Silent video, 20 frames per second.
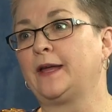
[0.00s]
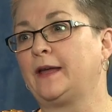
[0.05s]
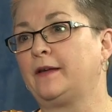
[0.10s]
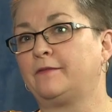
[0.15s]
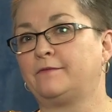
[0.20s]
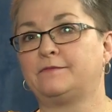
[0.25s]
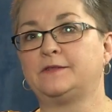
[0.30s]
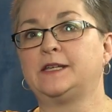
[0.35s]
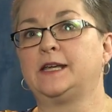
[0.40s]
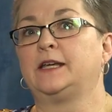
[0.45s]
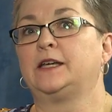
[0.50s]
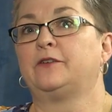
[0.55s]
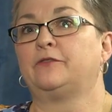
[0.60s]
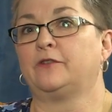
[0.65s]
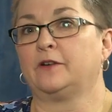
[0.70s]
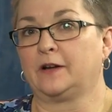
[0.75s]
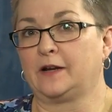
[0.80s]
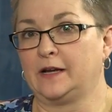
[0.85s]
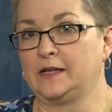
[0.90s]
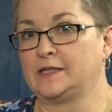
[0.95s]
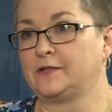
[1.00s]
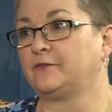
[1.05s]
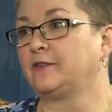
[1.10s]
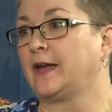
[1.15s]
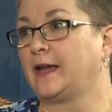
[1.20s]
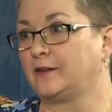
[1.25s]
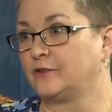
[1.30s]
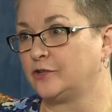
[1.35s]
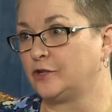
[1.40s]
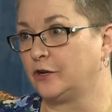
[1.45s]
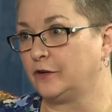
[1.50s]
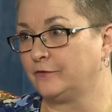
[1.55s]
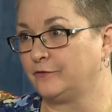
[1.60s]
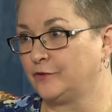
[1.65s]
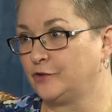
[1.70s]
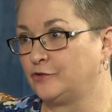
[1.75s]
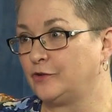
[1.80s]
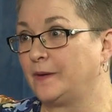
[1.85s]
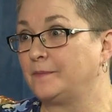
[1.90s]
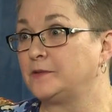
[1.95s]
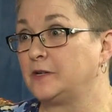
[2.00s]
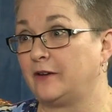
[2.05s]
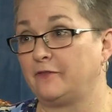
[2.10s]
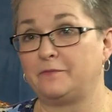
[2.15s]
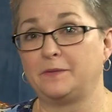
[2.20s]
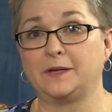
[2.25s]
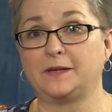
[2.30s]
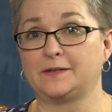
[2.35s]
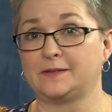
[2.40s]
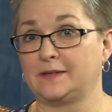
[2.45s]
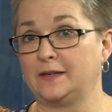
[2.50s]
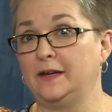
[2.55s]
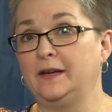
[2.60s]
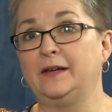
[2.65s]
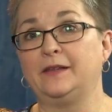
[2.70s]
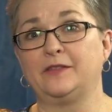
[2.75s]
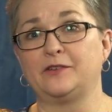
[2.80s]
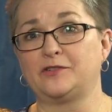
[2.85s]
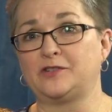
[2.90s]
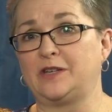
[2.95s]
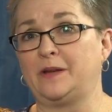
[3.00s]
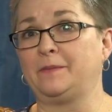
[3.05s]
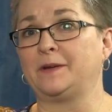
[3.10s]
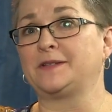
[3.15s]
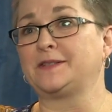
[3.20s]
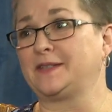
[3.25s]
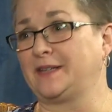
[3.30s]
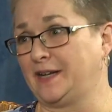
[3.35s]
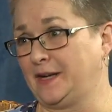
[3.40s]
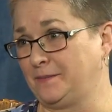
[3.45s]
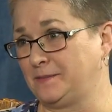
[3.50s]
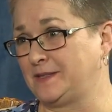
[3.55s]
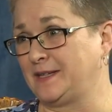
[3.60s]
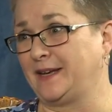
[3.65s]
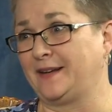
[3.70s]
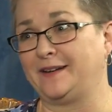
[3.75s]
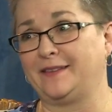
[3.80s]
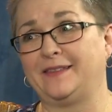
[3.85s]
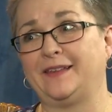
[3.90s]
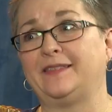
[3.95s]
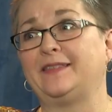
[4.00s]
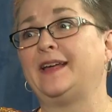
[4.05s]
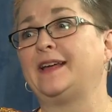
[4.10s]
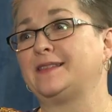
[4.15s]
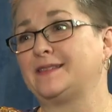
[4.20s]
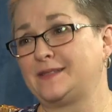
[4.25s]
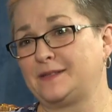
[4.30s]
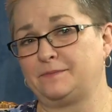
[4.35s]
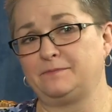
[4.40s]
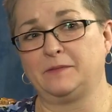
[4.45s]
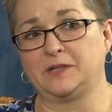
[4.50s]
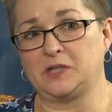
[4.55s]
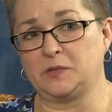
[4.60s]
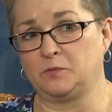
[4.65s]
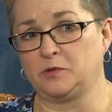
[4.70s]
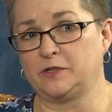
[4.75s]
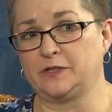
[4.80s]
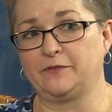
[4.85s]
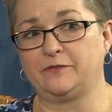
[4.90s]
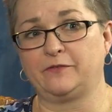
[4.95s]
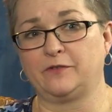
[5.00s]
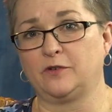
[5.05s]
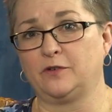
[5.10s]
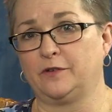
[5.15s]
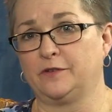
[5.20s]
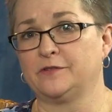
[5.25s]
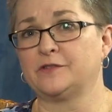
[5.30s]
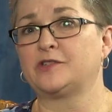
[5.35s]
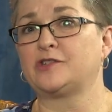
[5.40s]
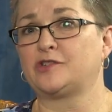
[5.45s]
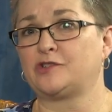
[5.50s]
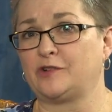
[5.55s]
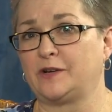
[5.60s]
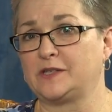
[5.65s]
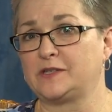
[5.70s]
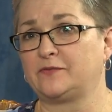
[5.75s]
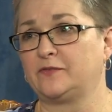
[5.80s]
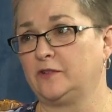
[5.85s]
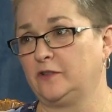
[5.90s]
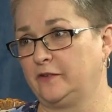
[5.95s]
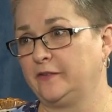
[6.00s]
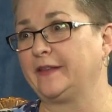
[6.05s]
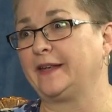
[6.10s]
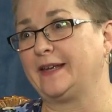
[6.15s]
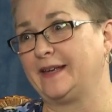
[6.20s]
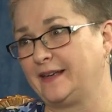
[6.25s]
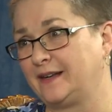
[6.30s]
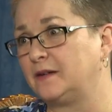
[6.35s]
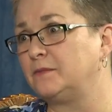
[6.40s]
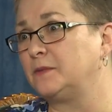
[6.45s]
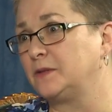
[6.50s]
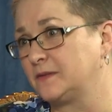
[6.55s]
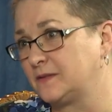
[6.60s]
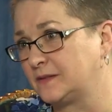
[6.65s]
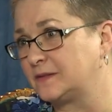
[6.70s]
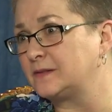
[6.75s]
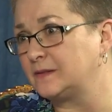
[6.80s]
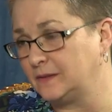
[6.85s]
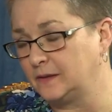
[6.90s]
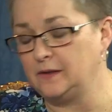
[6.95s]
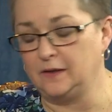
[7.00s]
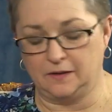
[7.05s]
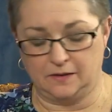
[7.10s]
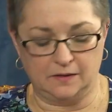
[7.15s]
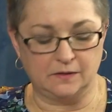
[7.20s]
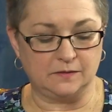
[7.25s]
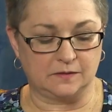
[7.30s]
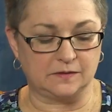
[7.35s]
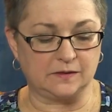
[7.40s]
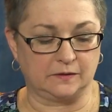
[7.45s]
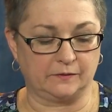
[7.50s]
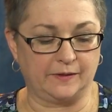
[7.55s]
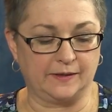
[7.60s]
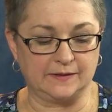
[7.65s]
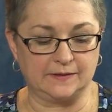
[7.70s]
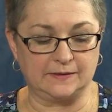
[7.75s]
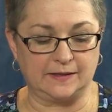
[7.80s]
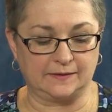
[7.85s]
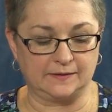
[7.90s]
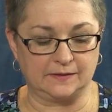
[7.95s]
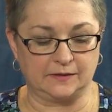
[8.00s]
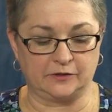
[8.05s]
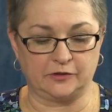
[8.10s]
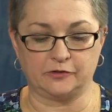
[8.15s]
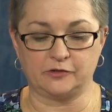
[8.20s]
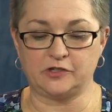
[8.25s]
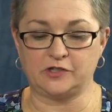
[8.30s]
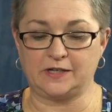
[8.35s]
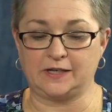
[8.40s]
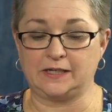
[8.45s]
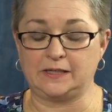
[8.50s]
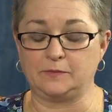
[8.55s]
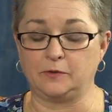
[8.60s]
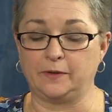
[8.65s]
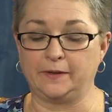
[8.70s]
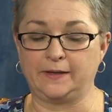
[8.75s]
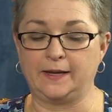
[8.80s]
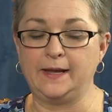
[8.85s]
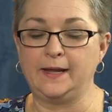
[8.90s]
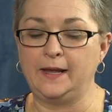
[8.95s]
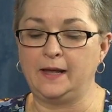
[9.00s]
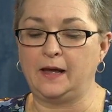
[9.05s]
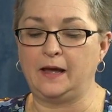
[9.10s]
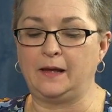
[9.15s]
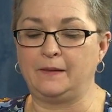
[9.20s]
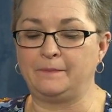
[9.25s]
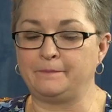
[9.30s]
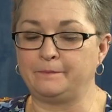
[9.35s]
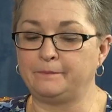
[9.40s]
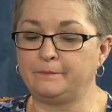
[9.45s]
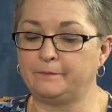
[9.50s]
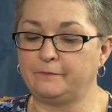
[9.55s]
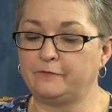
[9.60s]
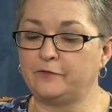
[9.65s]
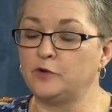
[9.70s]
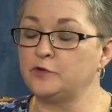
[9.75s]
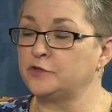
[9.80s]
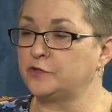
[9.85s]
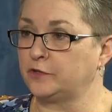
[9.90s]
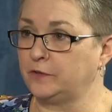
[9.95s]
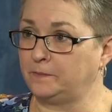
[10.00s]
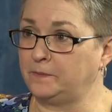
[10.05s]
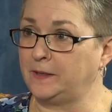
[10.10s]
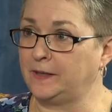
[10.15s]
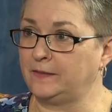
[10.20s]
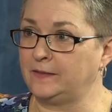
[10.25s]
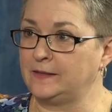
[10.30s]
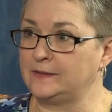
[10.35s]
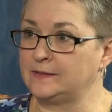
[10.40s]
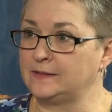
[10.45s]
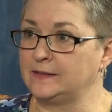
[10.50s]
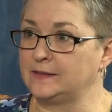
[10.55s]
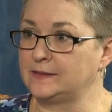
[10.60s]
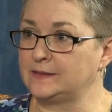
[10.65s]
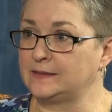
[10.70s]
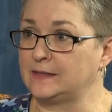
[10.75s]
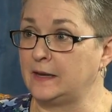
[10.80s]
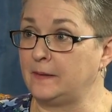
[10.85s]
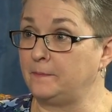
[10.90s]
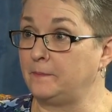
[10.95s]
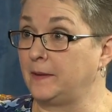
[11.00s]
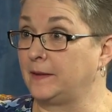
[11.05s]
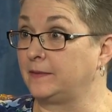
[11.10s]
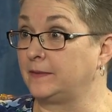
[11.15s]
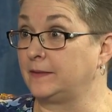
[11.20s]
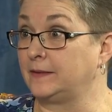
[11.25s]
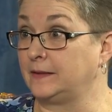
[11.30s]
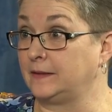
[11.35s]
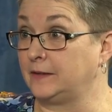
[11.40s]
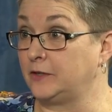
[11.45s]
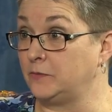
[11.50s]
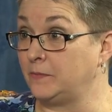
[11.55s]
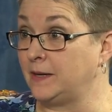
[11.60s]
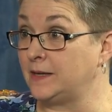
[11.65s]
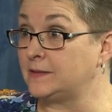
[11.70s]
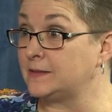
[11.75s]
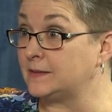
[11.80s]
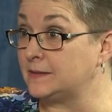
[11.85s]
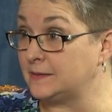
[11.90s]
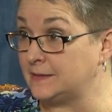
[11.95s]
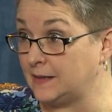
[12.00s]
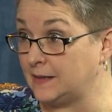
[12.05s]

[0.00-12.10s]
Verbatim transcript: have 10 different kinds of cat and dog food dropped yes. off because yes. their stomachs get upset, and right, then that's right, much right. more difficult yes. and stressful on the animals. So that's that's understandable. And um, folks could pick these lists up at the, at Humane, the Humane